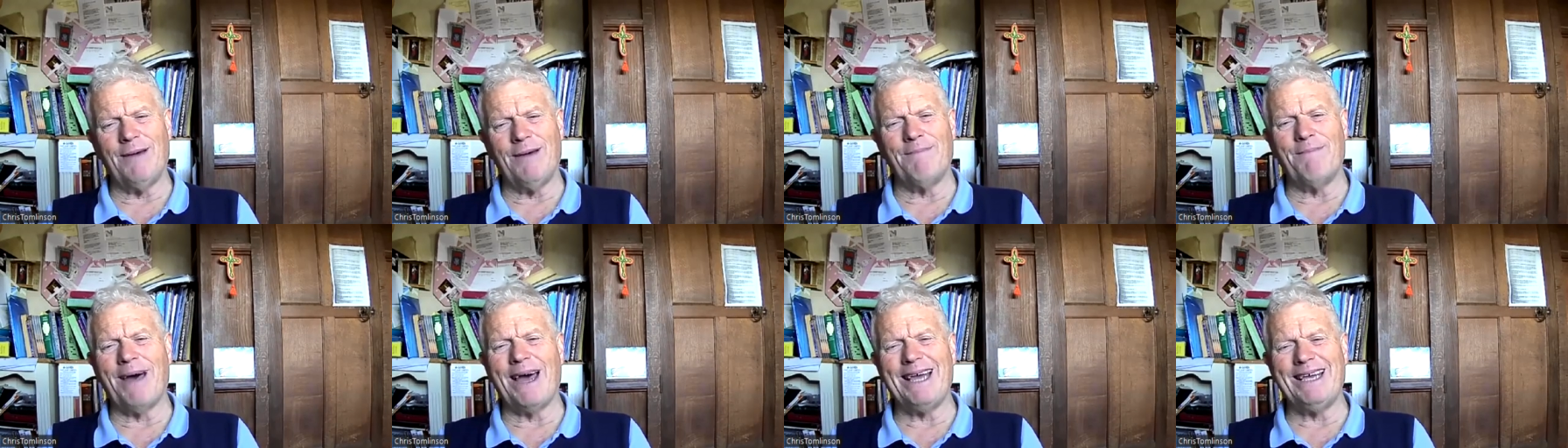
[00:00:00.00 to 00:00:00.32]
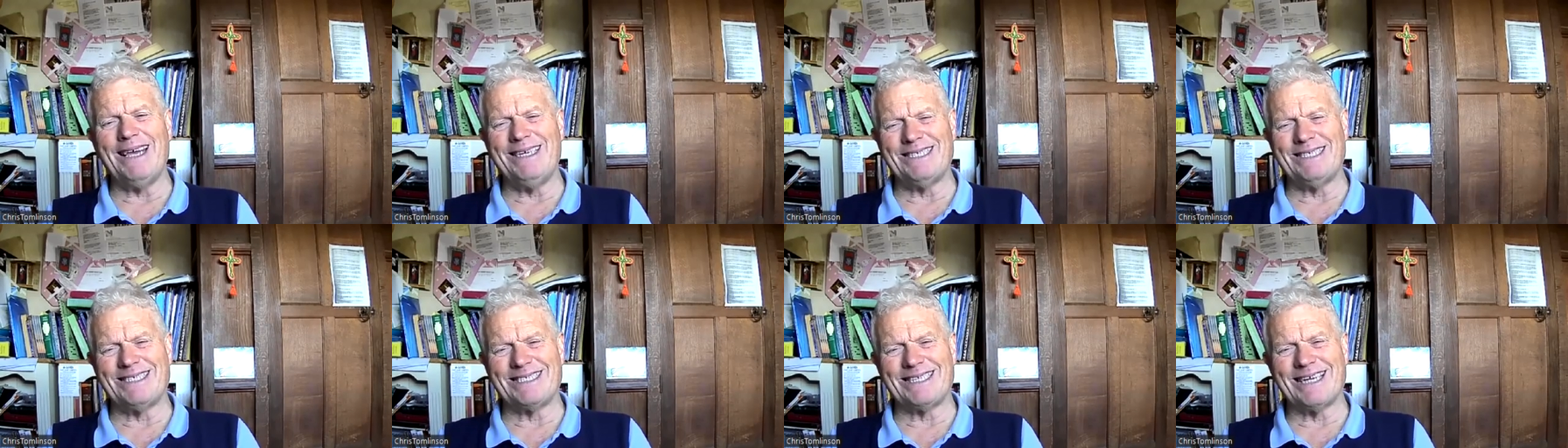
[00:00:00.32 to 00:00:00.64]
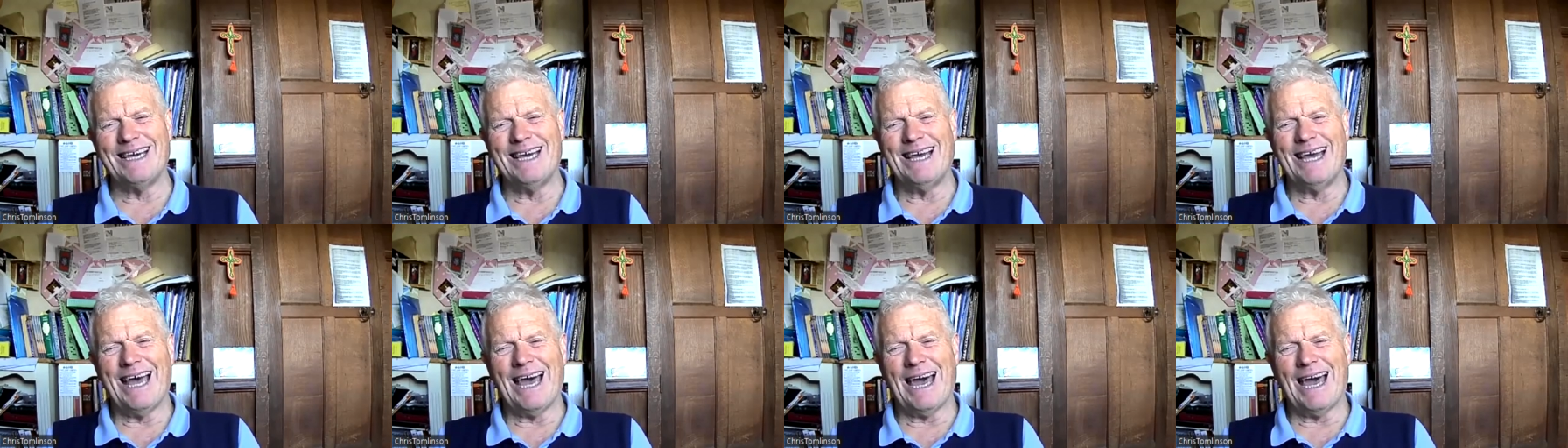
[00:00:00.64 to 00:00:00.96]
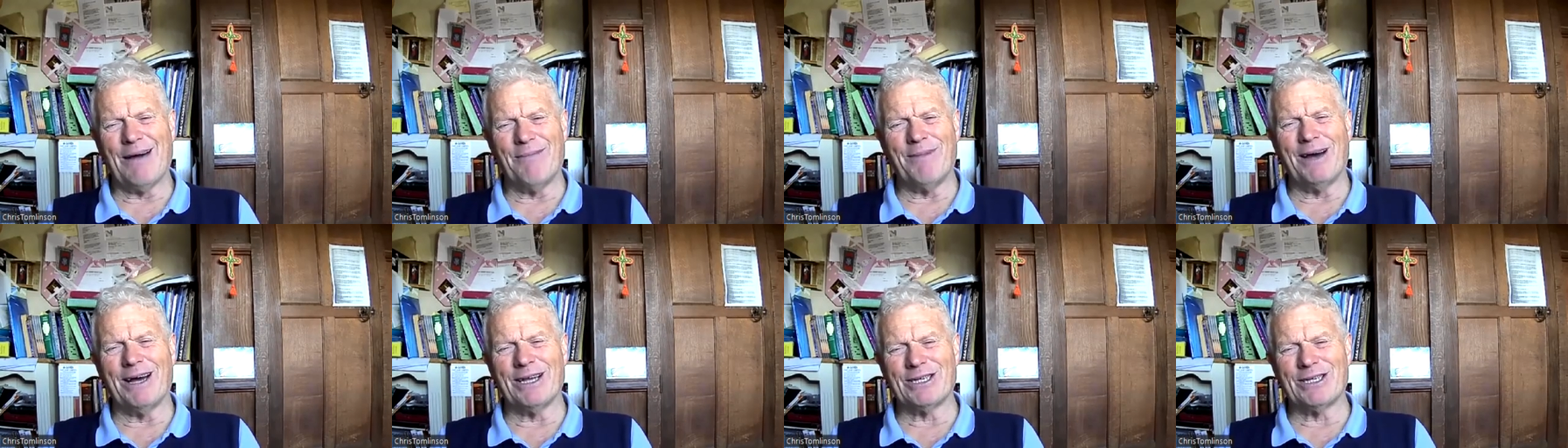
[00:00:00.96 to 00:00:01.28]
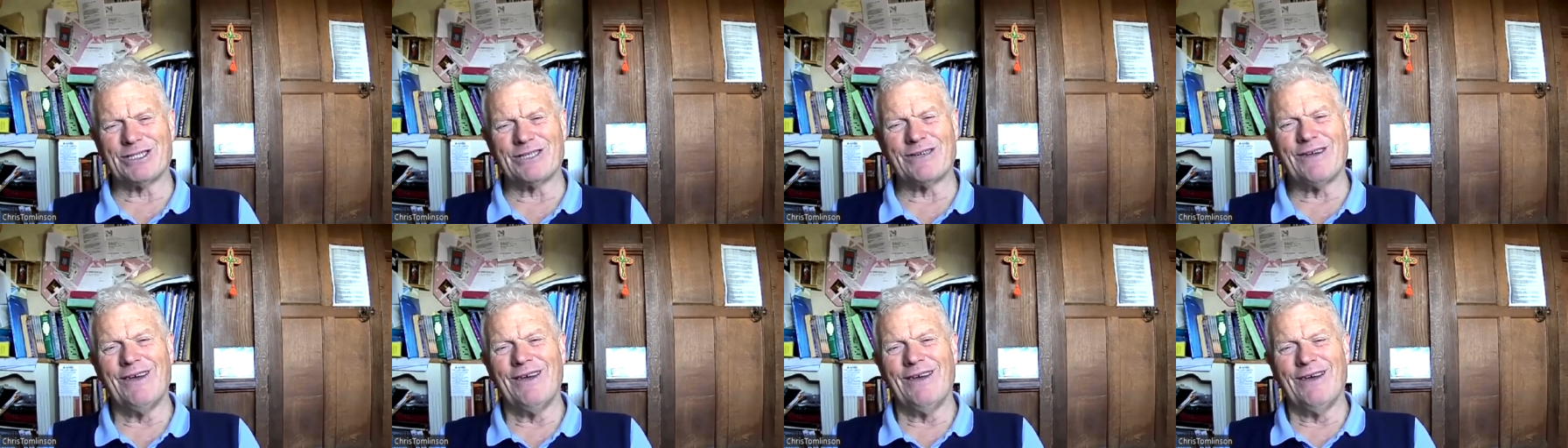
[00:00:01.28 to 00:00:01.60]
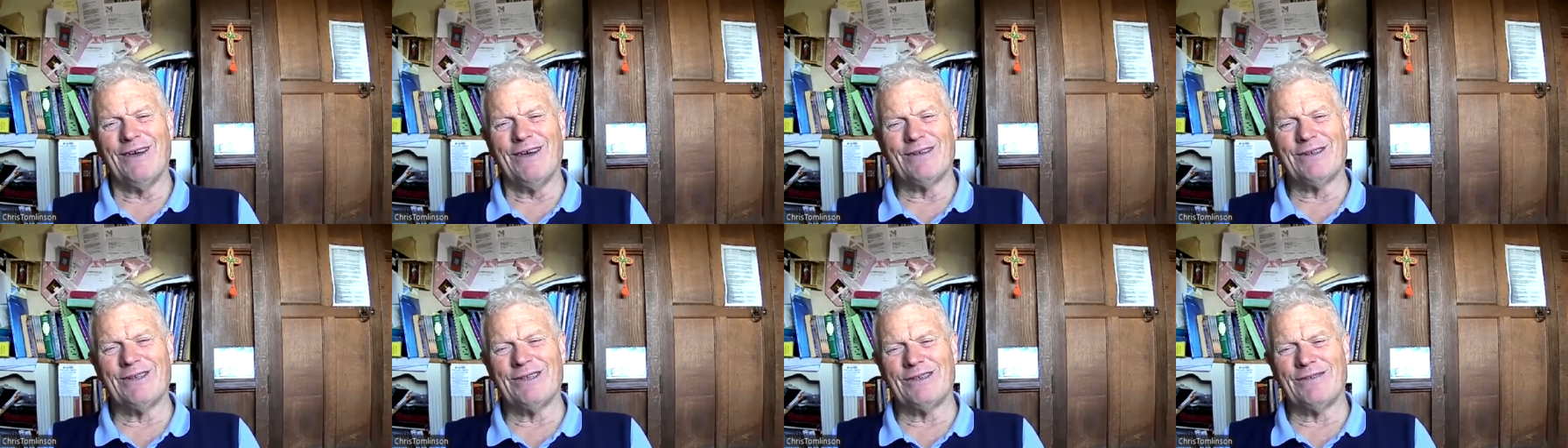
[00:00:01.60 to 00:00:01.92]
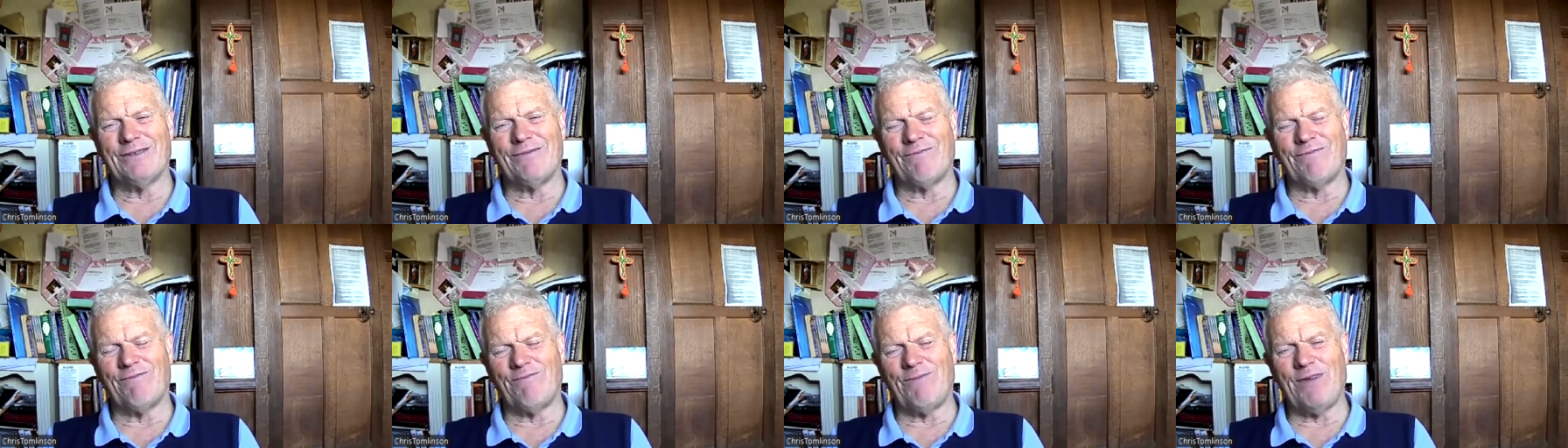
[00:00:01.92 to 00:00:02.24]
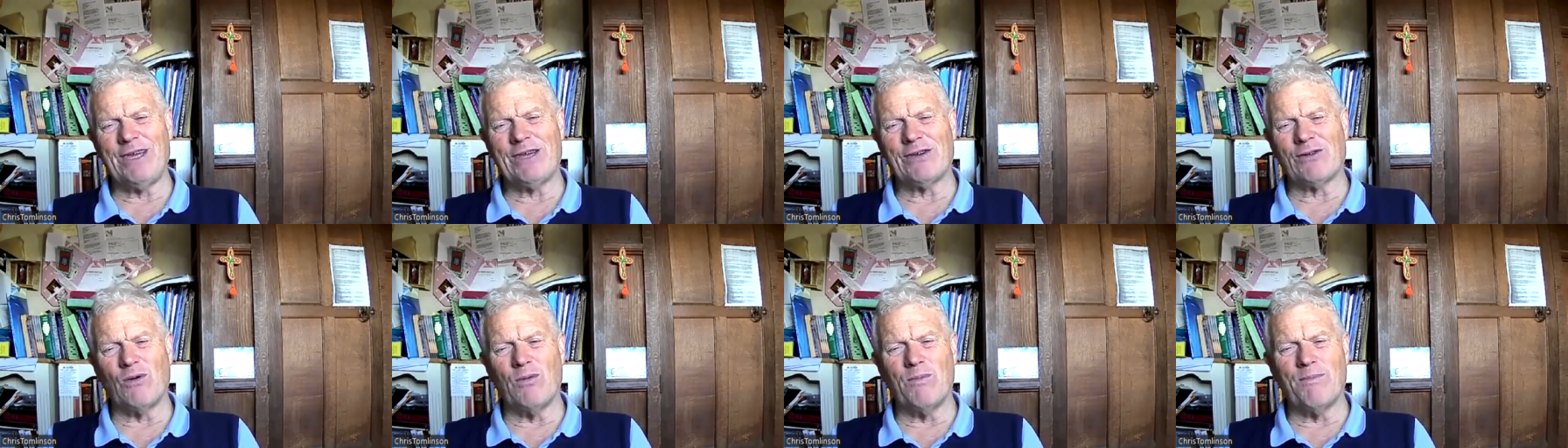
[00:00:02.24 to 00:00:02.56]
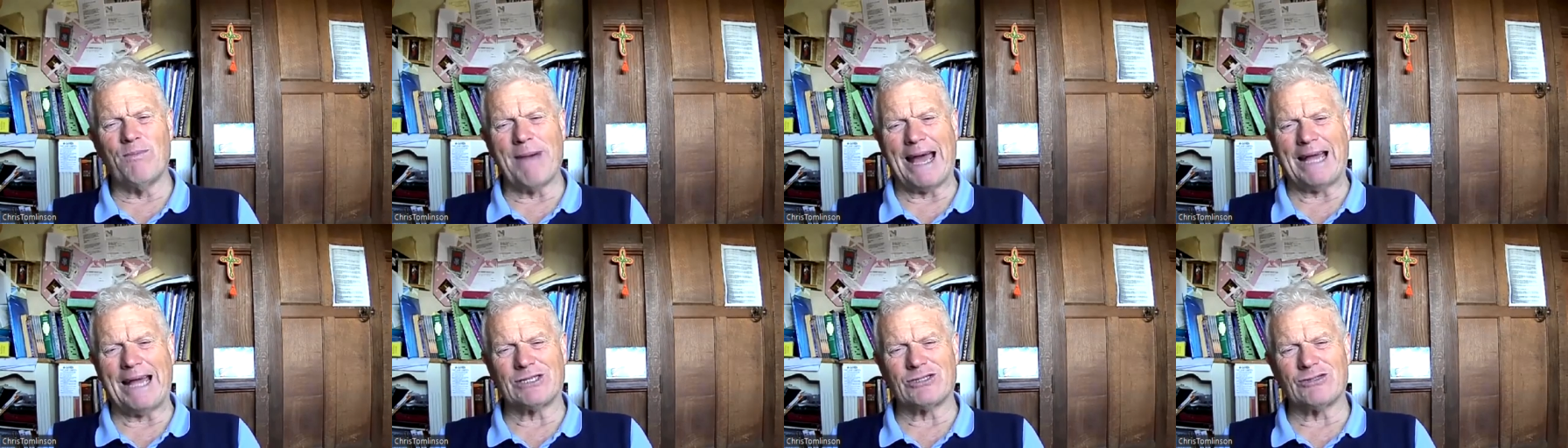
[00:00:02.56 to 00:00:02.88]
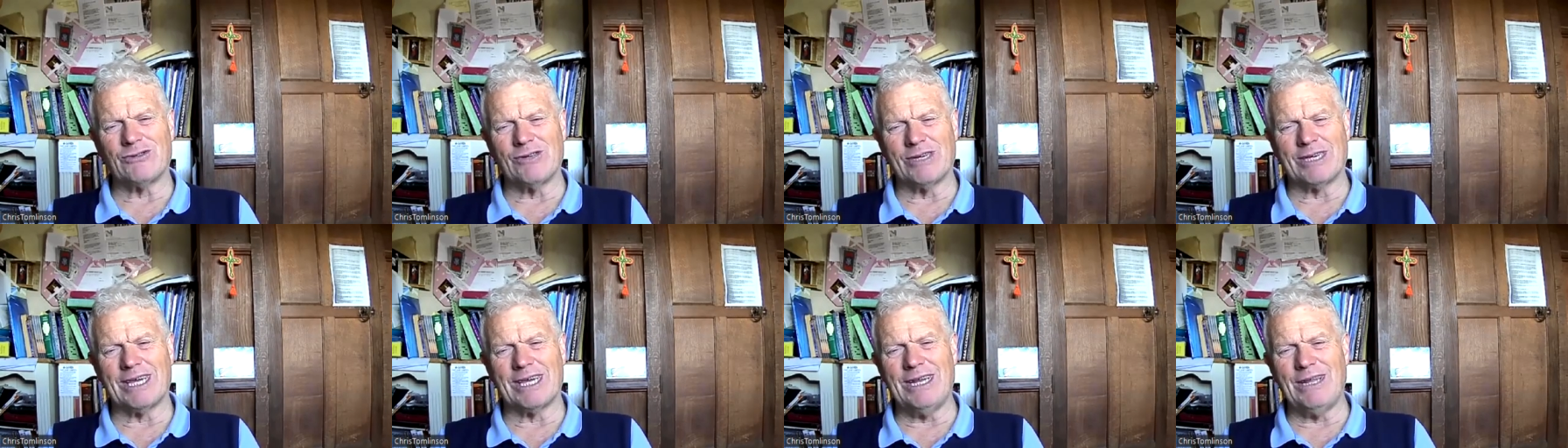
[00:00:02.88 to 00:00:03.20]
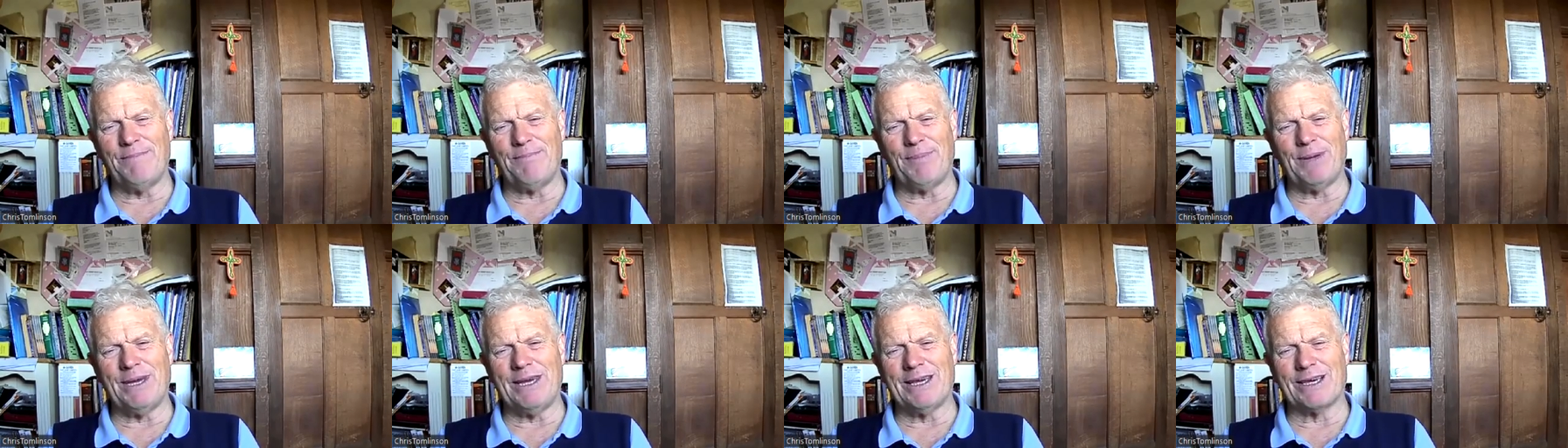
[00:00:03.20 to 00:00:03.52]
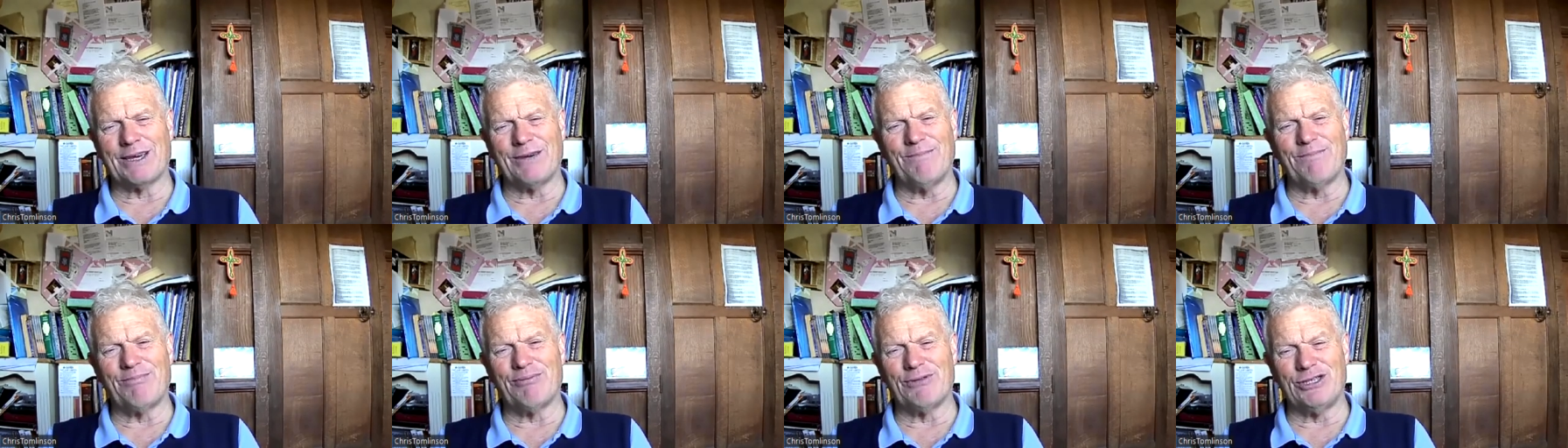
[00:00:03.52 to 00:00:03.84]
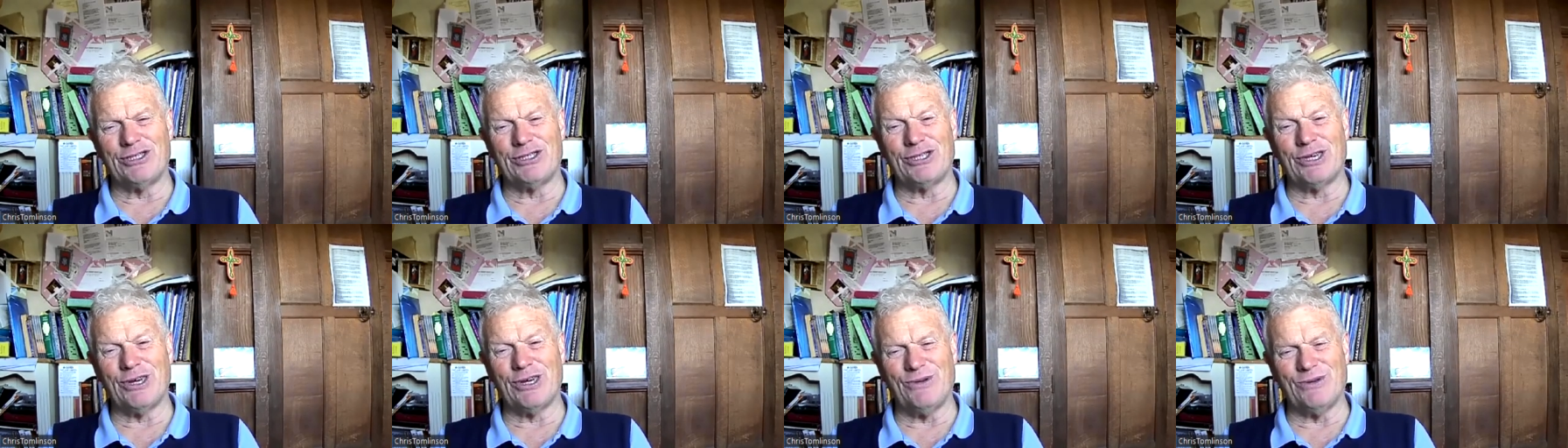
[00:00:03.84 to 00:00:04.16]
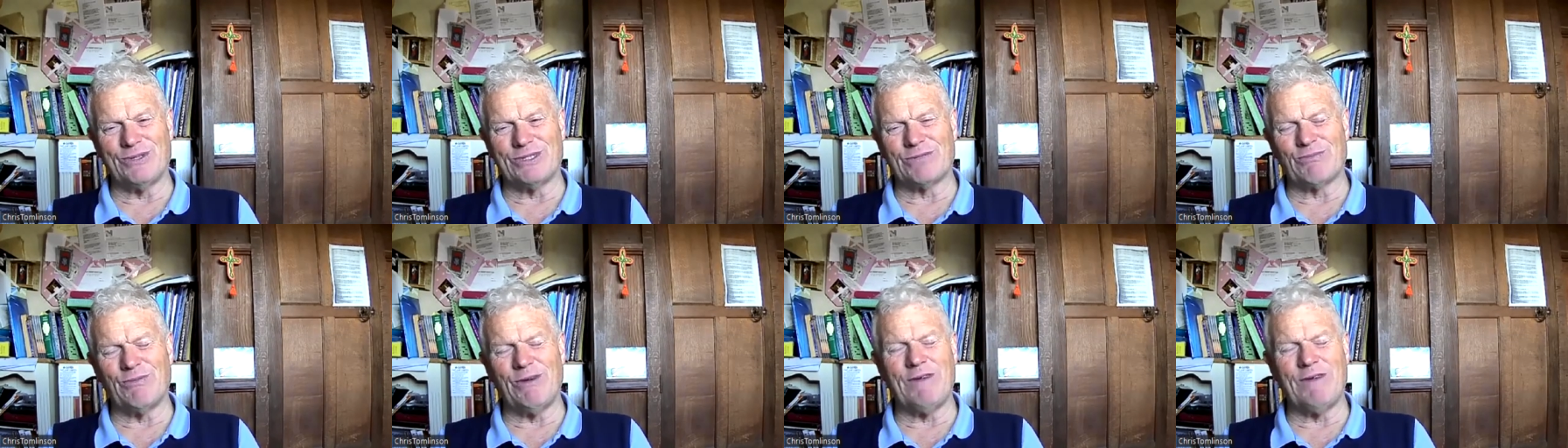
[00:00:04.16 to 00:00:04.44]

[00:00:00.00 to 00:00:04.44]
amazed how much fecal matter a guinea pig can produce.